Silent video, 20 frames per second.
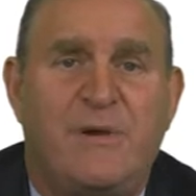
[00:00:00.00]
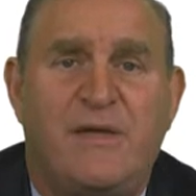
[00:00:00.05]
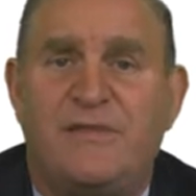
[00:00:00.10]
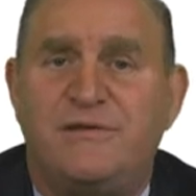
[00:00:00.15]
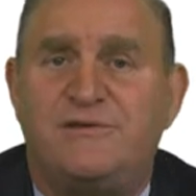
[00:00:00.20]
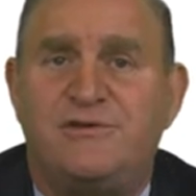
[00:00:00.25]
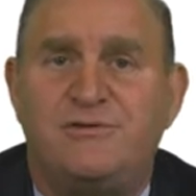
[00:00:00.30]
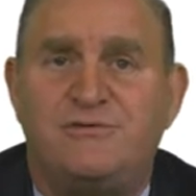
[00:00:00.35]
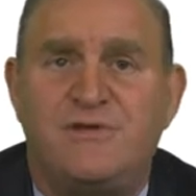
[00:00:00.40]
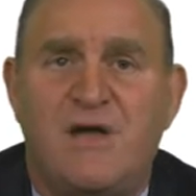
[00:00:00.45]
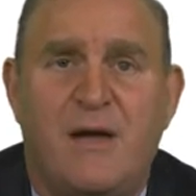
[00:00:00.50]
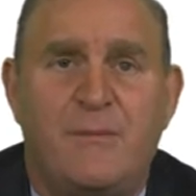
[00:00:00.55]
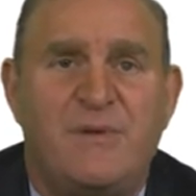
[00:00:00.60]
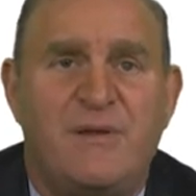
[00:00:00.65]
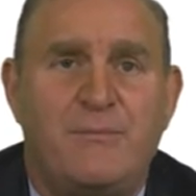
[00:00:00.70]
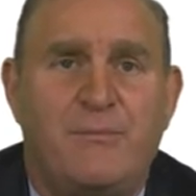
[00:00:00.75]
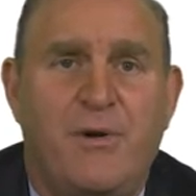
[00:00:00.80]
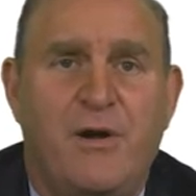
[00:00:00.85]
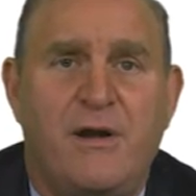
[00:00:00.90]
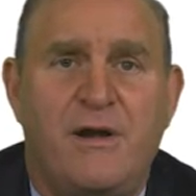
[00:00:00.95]
by the two
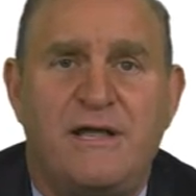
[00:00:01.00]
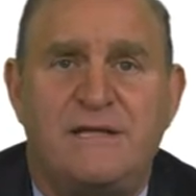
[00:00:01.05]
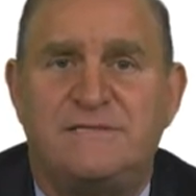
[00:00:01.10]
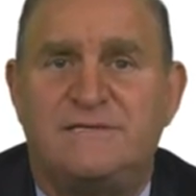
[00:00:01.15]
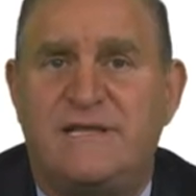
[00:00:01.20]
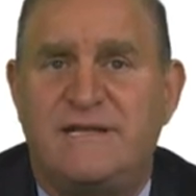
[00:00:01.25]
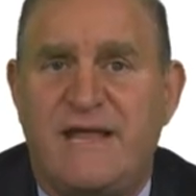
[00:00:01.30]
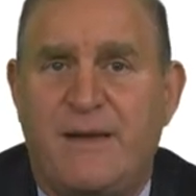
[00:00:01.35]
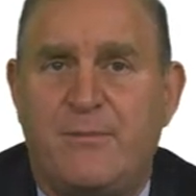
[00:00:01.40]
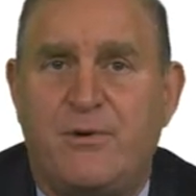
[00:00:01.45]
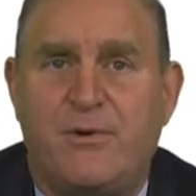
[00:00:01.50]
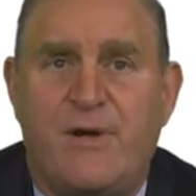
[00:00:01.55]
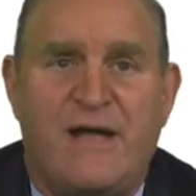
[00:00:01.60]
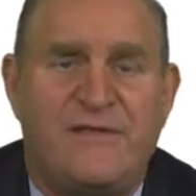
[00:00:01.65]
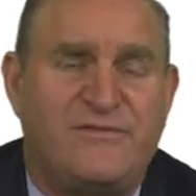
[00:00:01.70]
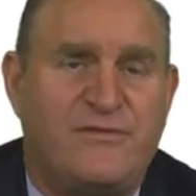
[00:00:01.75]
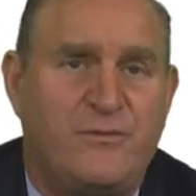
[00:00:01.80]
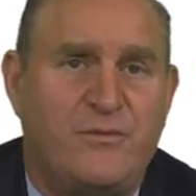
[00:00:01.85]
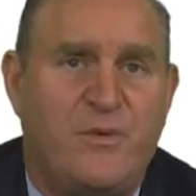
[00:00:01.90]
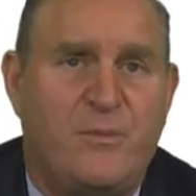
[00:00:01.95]
dominant parties, the
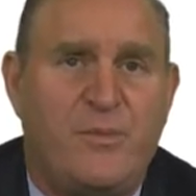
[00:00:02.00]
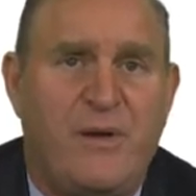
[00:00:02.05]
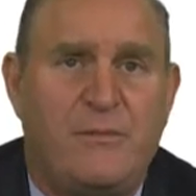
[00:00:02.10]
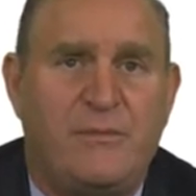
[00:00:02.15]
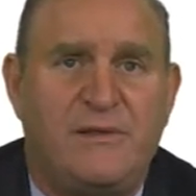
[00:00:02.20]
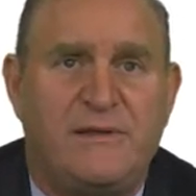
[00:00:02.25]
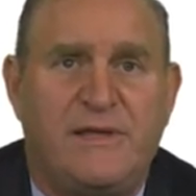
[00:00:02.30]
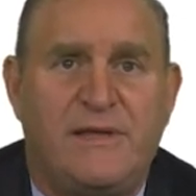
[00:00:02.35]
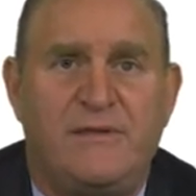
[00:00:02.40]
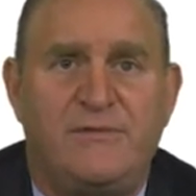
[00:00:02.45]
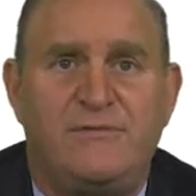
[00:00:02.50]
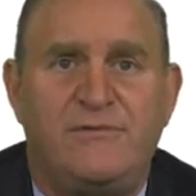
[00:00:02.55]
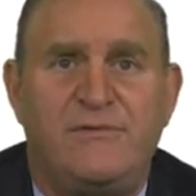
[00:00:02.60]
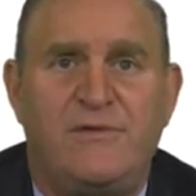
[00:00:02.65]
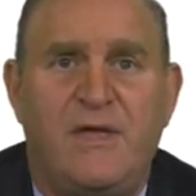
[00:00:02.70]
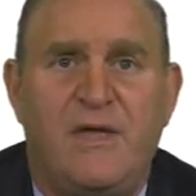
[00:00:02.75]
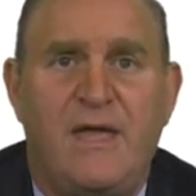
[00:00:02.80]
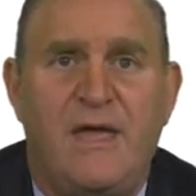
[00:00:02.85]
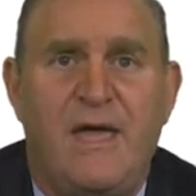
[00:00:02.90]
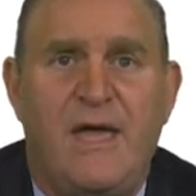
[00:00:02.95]
Democrats and Republicans
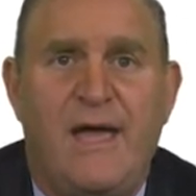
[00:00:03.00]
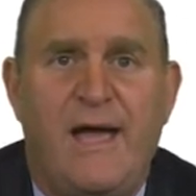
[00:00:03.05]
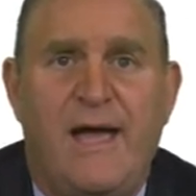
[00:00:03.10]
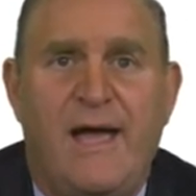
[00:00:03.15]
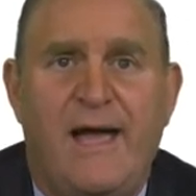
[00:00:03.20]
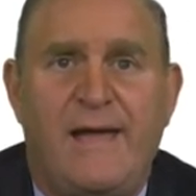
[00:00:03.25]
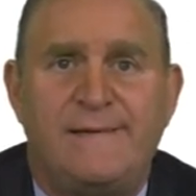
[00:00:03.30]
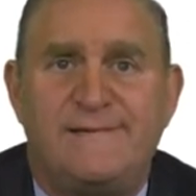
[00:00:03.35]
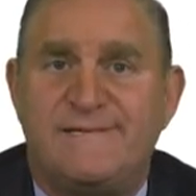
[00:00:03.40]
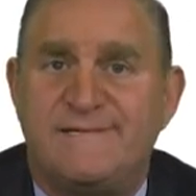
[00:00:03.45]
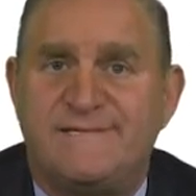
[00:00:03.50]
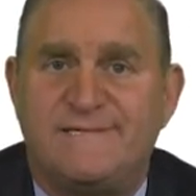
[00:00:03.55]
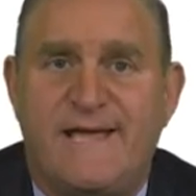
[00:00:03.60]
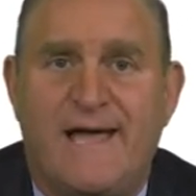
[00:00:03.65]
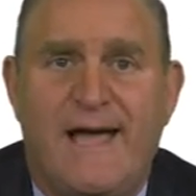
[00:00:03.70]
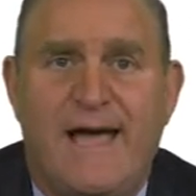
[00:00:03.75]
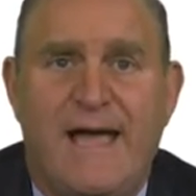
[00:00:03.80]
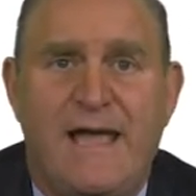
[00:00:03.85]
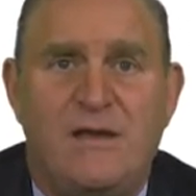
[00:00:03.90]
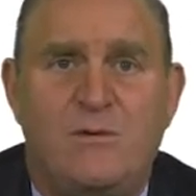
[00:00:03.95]
uh,
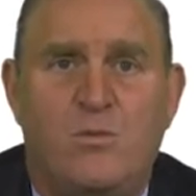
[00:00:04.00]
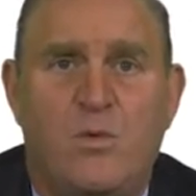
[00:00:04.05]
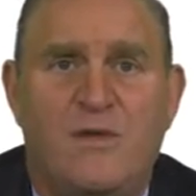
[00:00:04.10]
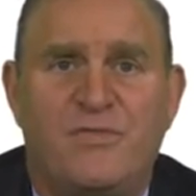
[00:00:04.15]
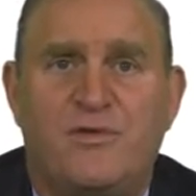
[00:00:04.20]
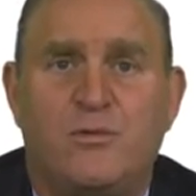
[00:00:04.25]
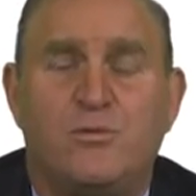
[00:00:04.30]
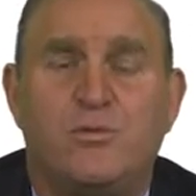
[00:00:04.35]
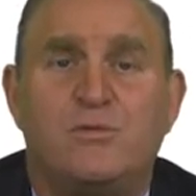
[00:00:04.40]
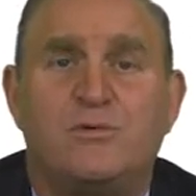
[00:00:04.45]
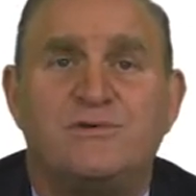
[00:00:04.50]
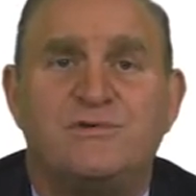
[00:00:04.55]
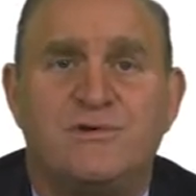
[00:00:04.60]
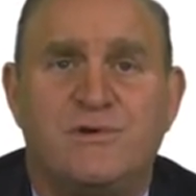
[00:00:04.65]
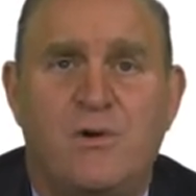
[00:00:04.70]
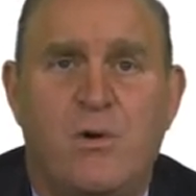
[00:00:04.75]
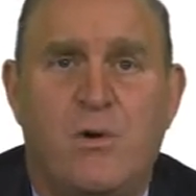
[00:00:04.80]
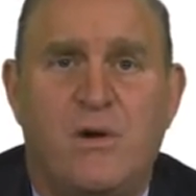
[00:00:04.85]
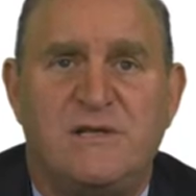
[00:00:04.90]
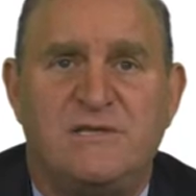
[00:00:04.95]
decide what the rules are
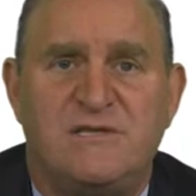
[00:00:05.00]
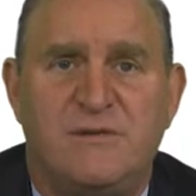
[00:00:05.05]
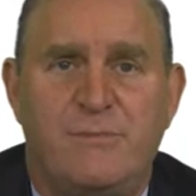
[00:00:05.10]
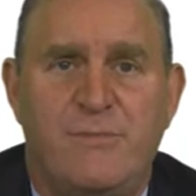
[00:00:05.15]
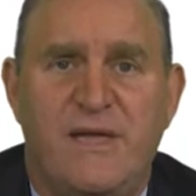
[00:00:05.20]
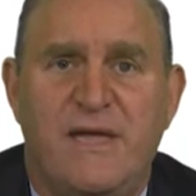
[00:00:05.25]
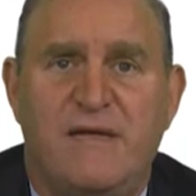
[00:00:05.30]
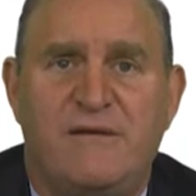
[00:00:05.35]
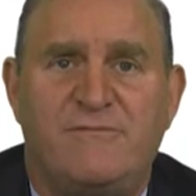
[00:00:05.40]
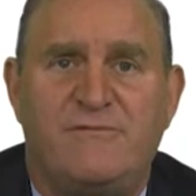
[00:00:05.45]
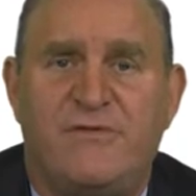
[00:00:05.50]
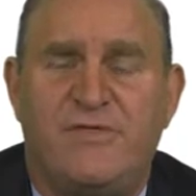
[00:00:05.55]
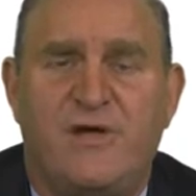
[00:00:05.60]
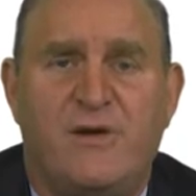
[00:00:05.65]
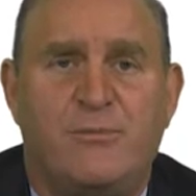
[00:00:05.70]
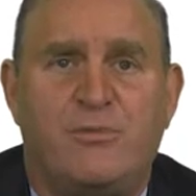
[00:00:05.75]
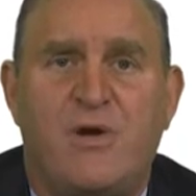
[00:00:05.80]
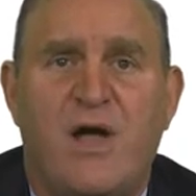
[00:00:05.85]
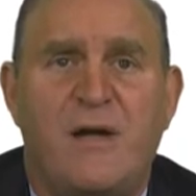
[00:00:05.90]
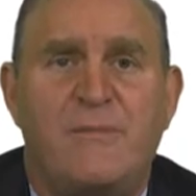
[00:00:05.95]
going to be for
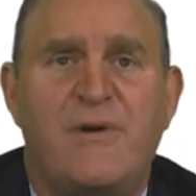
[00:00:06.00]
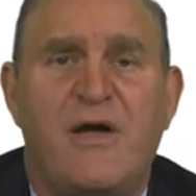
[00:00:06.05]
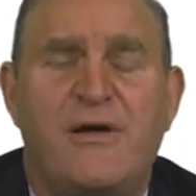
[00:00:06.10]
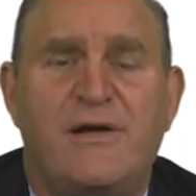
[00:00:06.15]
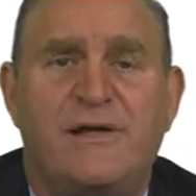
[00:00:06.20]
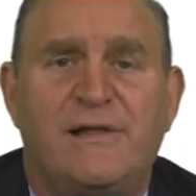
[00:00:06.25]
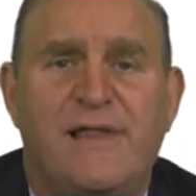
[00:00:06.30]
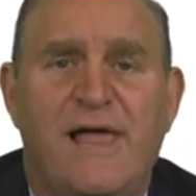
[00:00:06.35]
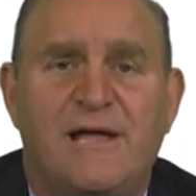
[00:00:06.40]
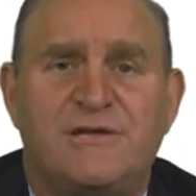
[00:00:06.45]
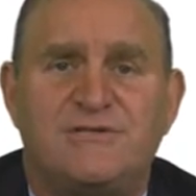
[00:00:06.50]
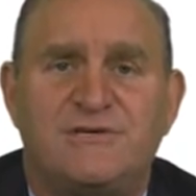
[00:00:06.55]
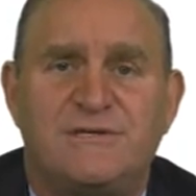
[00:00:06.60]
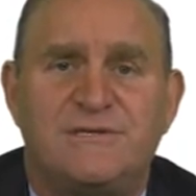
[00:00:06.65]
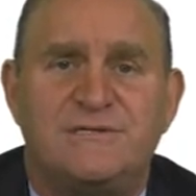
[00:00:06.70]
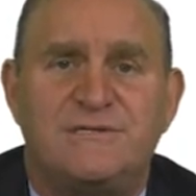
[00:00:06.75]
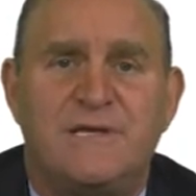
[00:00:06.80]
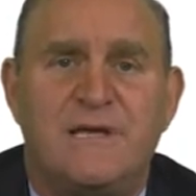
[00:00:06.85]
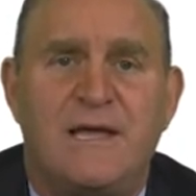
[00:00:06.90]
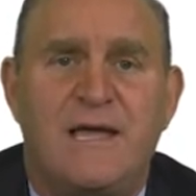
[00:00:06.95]
their primary
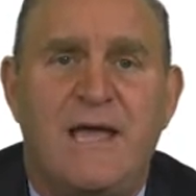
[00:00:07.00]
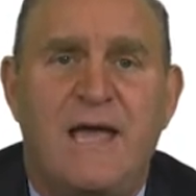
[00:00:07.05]
elections.